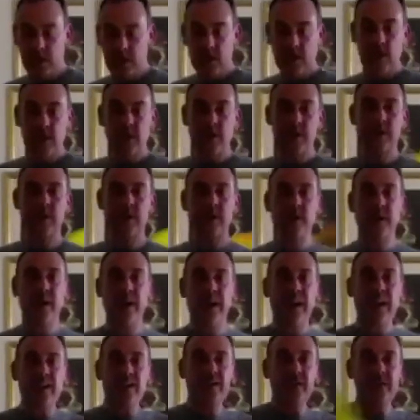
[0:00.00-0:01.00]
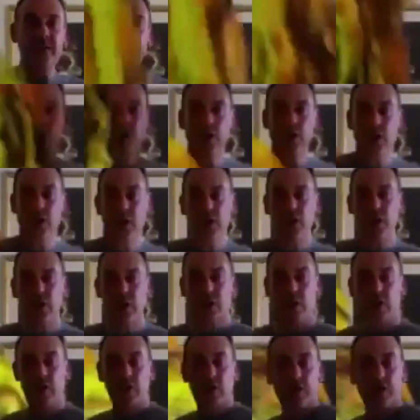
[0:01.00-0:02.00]
So it's not a
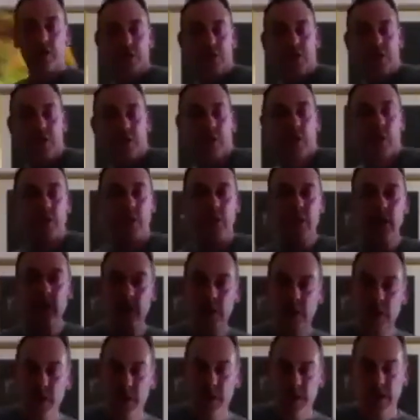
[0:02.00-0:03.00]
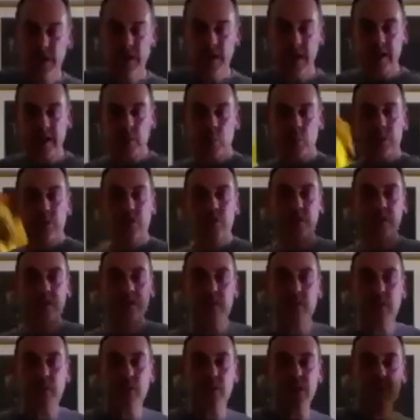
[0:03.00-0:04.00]
huge, like with just
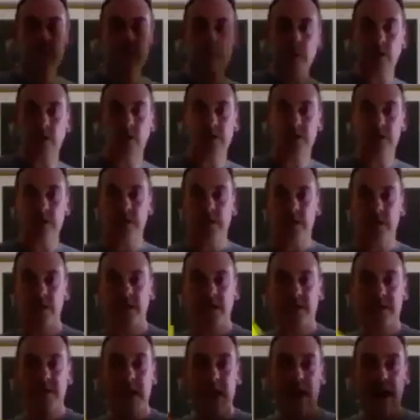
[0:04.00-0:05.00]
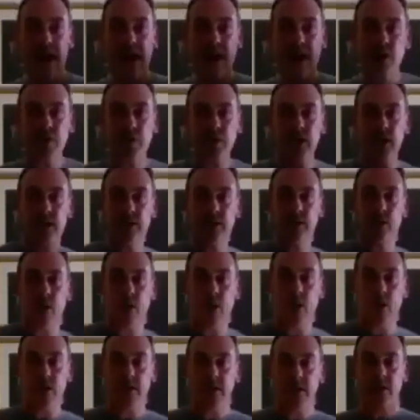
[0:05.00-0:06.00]
the crisscrosses, it's actually
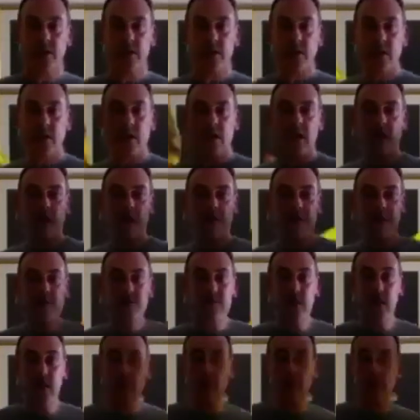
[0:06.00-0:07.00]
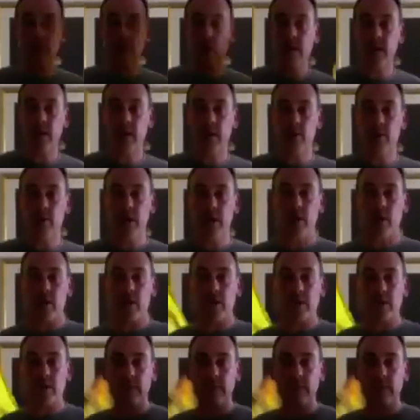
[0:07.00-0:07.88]
not, there's not a lot going on.